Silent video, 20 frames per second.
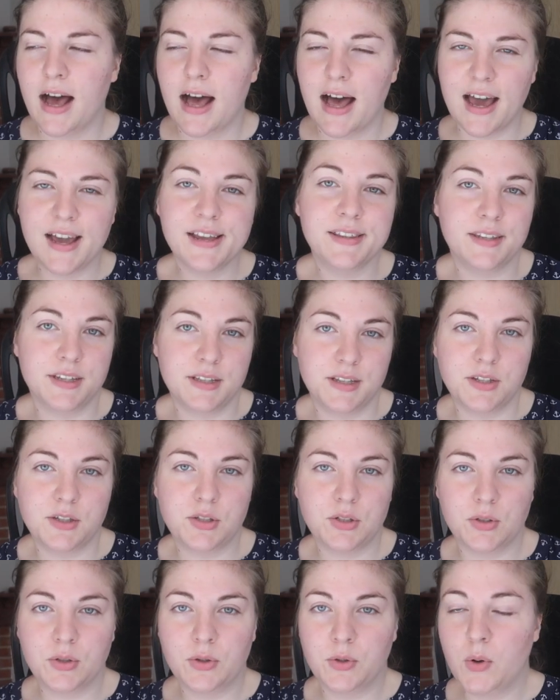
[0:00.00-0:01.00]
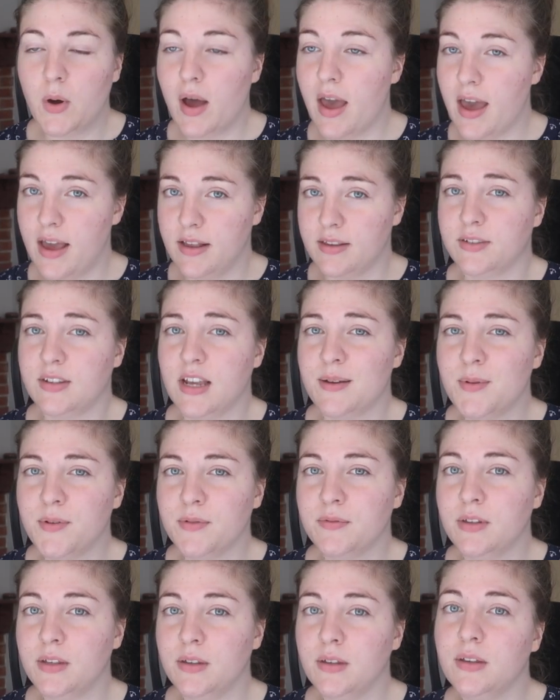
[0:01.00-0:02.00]
I did it too, and some
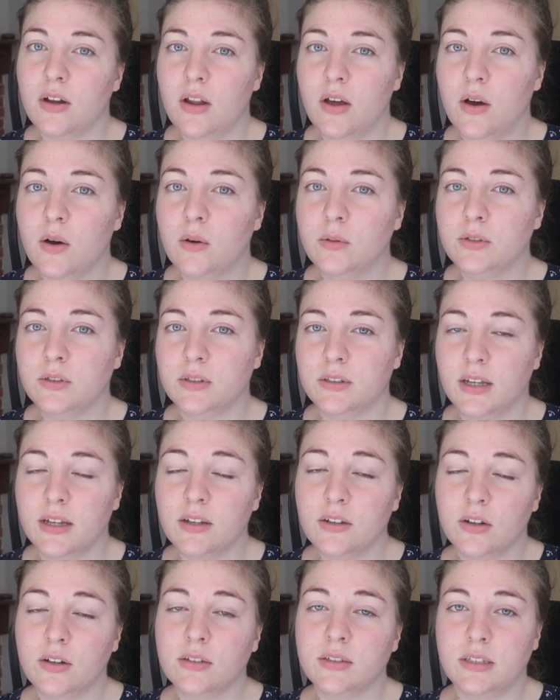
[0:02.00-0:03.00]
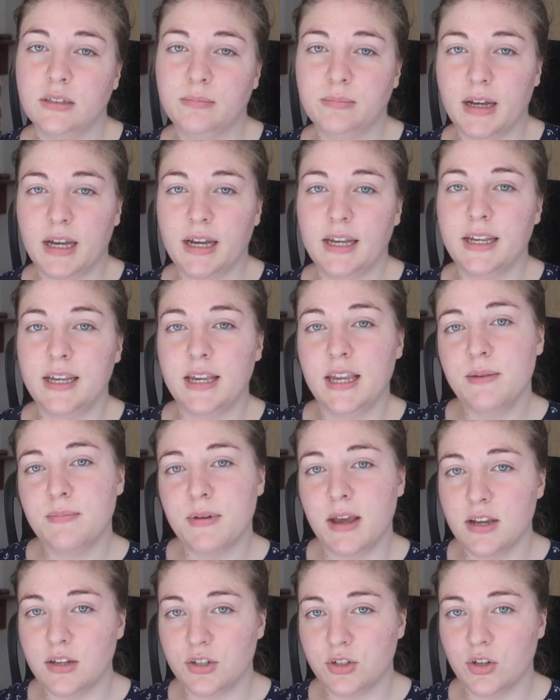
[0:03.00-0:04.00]
of the clothes that I got in my
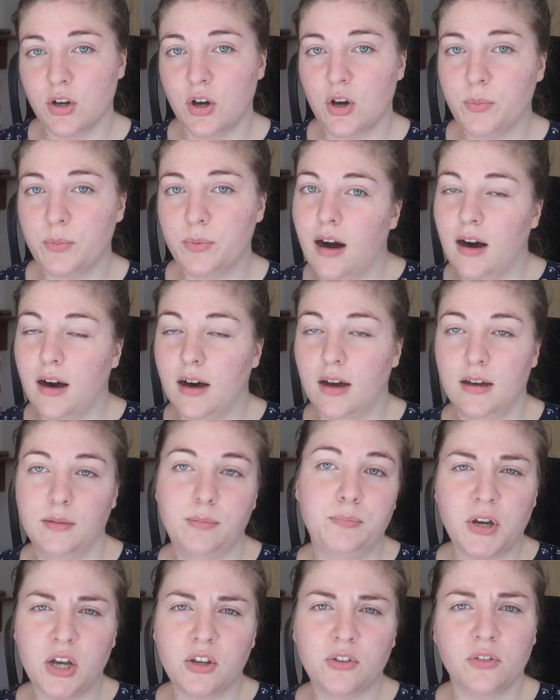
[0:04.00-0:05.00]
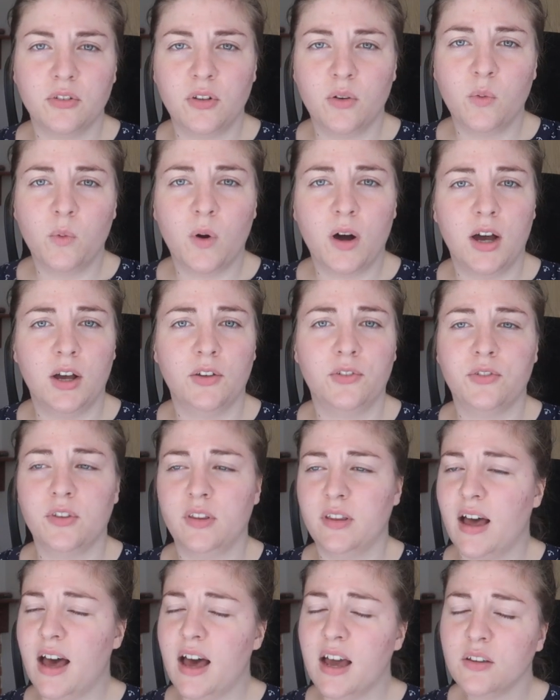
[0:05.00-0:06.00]
eBay shop are personal ones
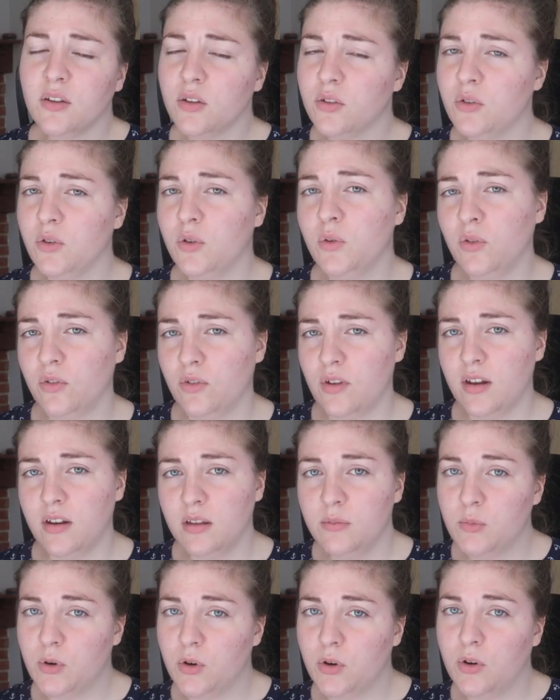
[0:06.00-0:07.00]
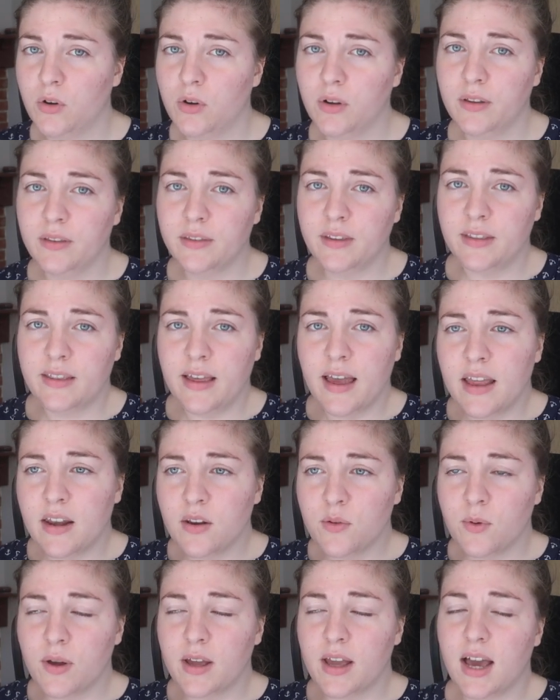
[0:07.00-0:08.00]
that I don't use anymore, that
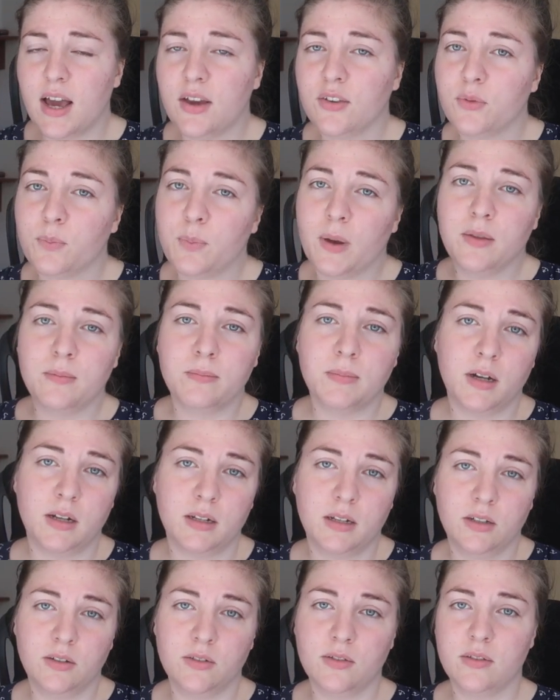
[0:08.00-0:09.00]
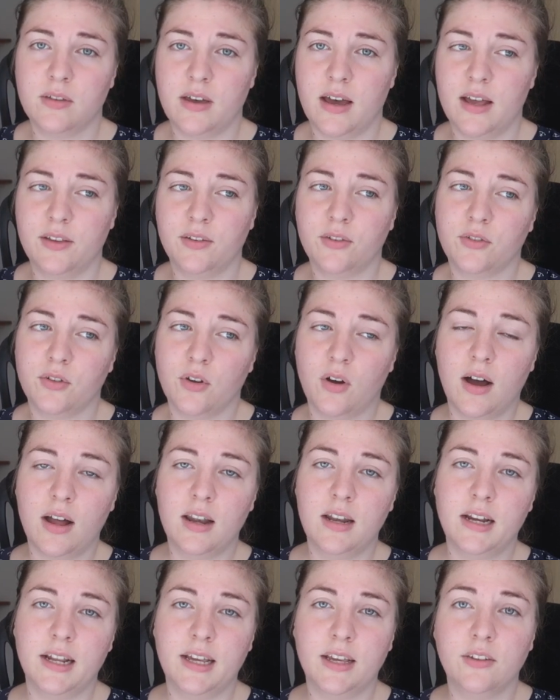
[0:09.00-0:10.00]
anyway I spend money on that, so
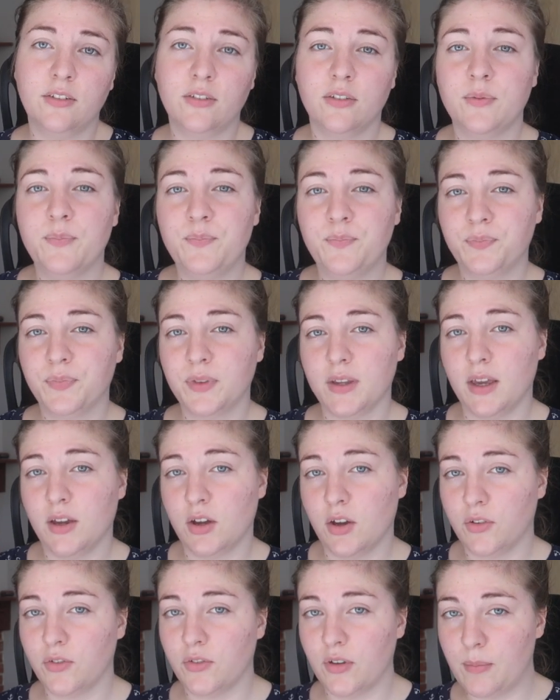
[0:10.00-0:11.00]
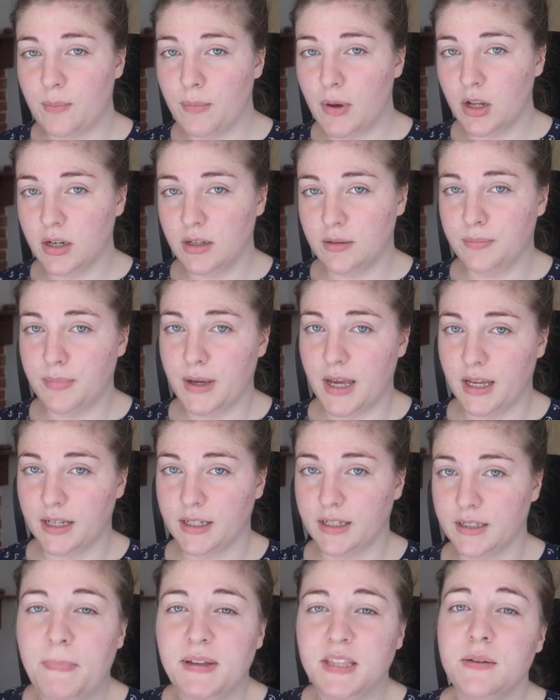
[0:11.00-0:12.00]
at least I got some money
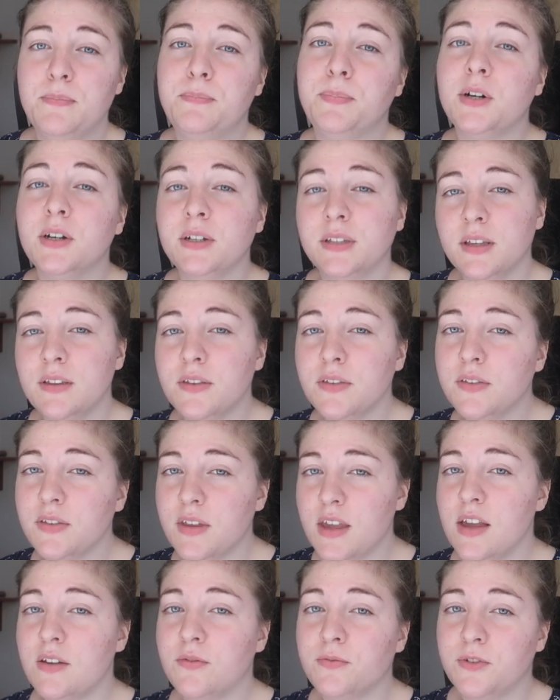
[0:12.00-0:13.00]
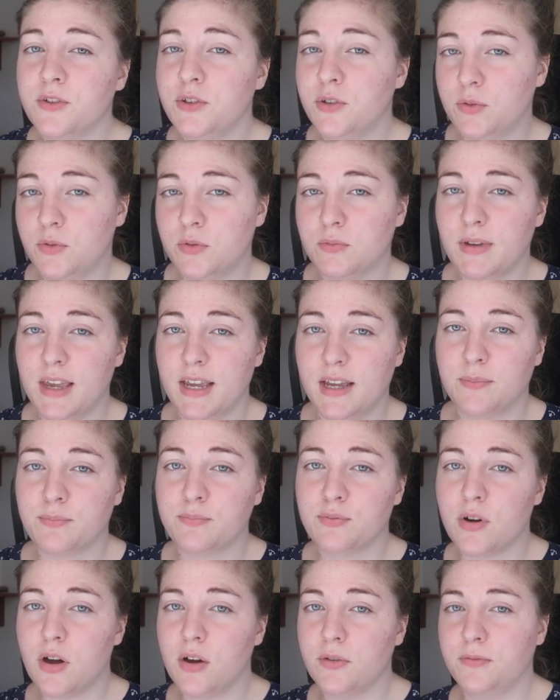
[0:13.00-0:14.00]
back. But the important thing for you to make a
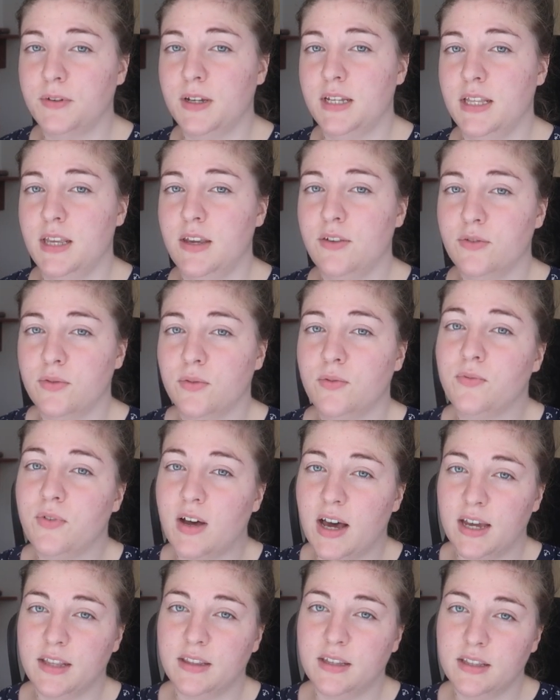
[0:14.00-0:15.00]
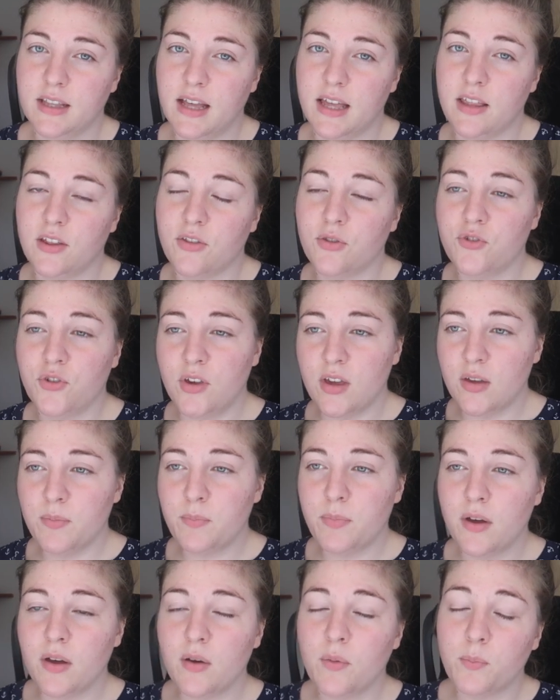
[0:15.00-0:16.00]
profit is to find it at a
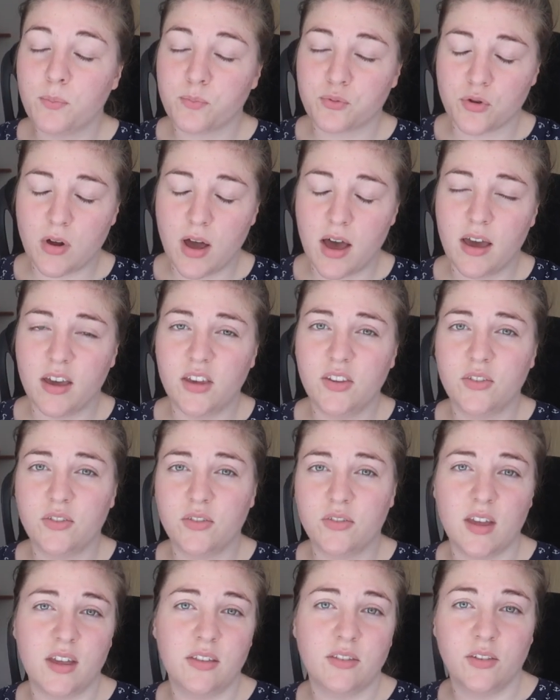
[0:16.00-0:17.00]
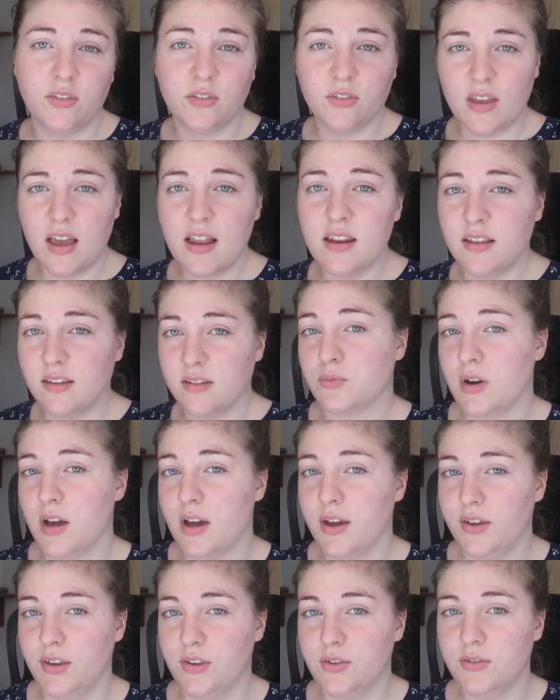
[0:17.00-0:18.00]
cheaper price than the selling
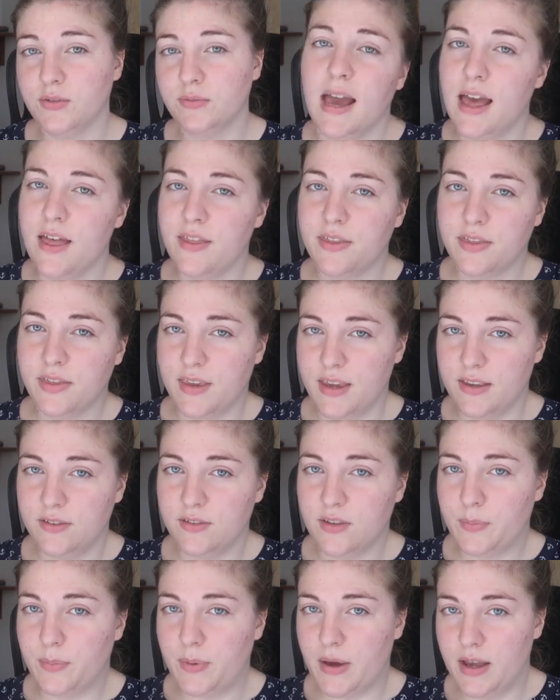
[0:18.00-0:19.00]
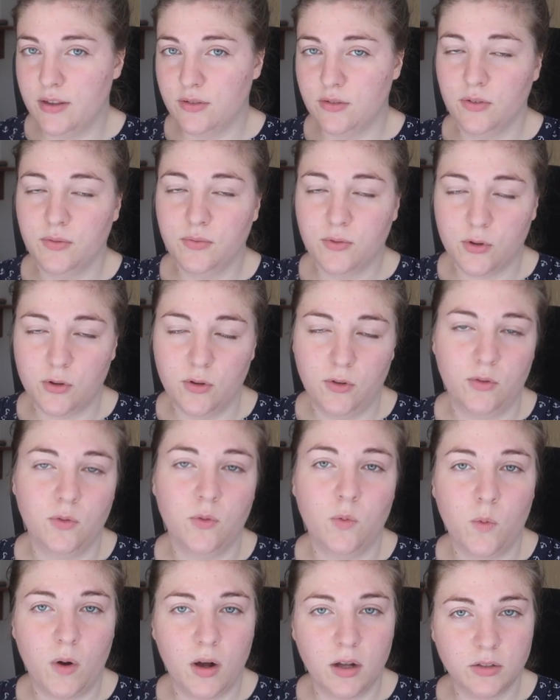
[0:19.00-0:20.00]
price. And this depends, of course,
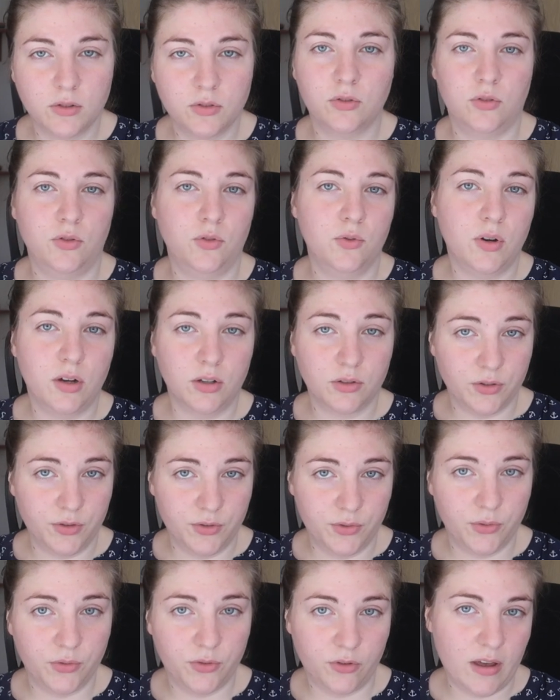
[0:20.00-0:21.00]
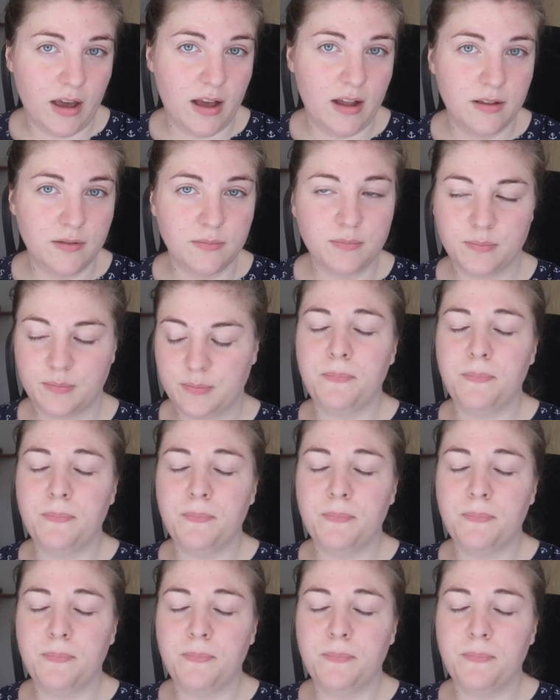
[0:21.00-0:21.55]
on what you are going to sell.